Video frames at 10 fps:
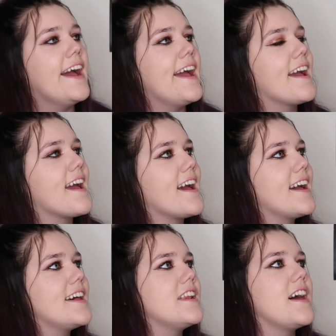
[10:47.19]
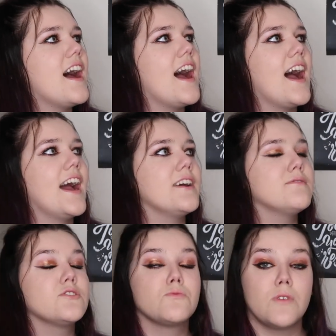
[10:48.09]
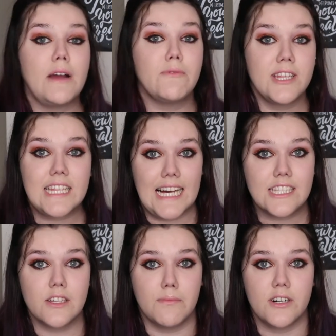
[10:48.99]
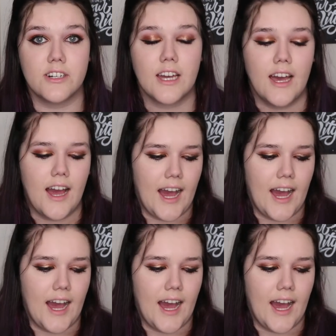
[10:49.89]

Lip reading: And I really liked the book.